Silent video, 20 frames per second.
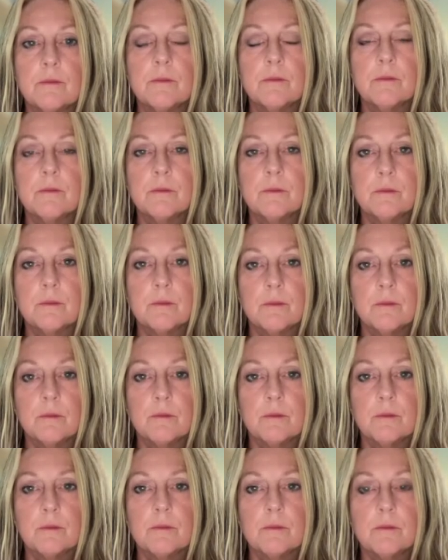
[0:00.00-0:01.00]

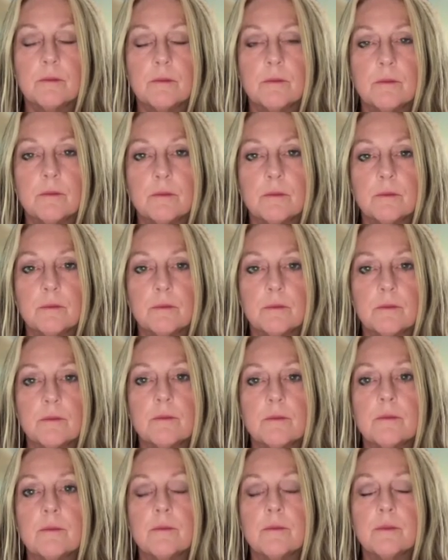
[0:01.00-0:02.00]

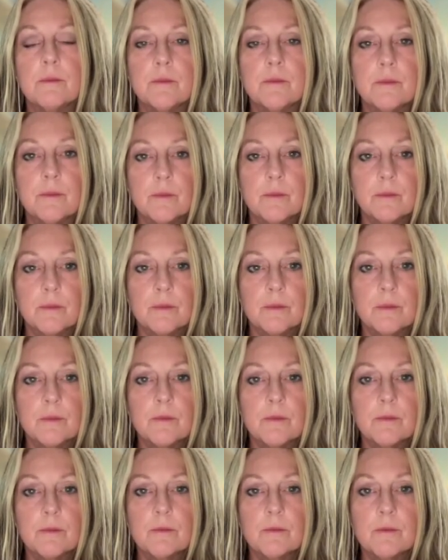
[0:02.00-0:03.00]

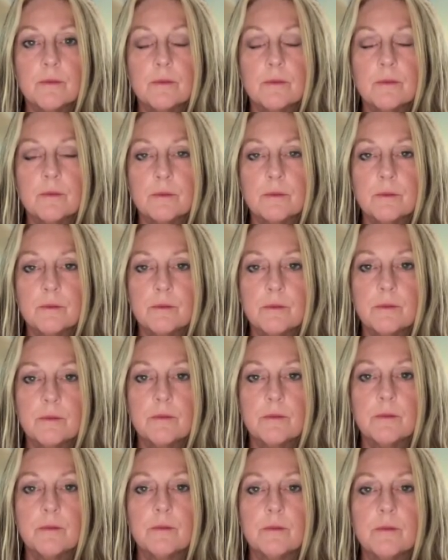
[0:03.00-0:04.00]

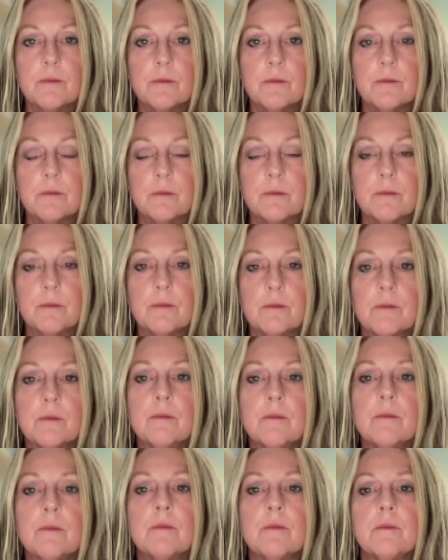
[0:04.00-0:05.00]

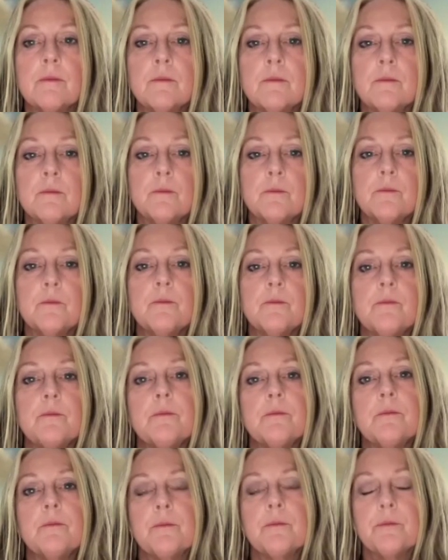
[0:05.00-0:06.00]

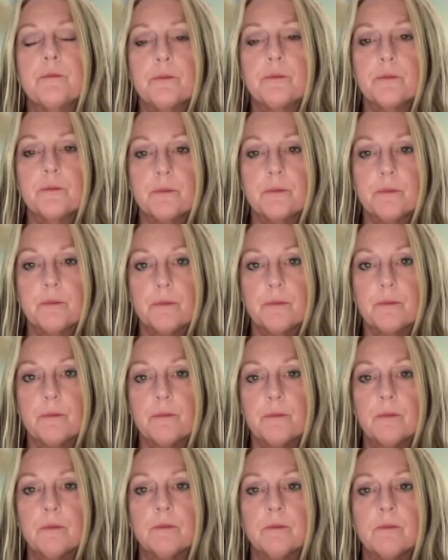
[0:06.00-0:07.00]

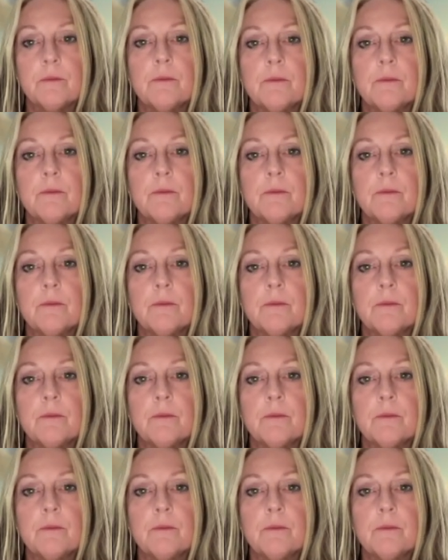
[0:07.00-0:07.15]
This person isn't speaking.